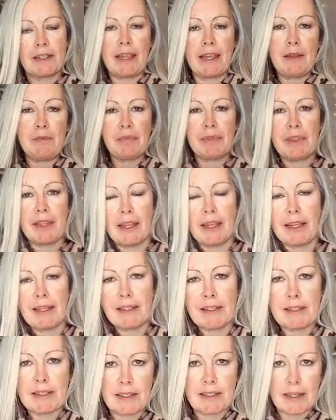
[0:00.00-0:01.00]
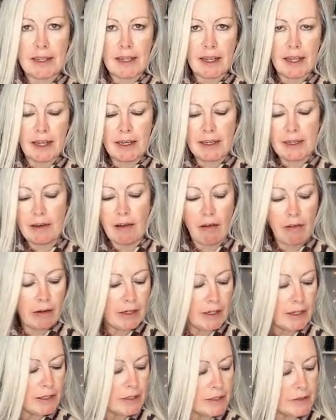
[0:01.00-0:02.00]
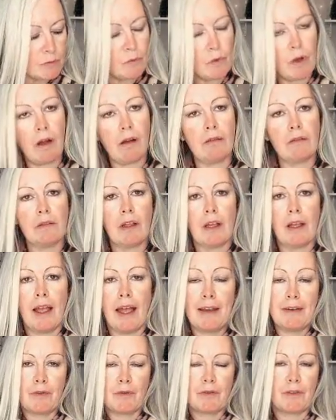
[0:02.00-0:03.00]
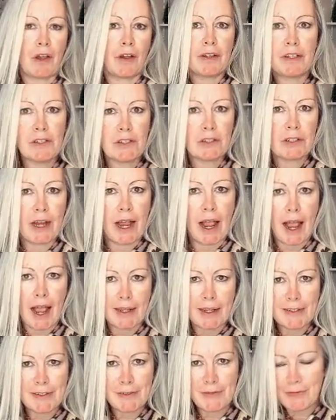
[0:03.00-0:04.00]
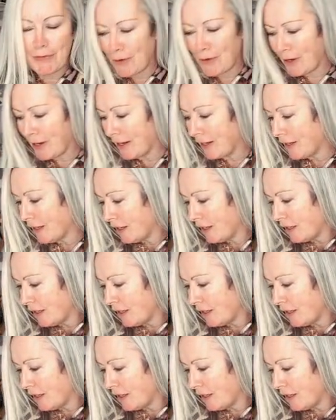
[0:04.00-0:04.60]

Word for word: keep things aligned while, and I can do it hands-free.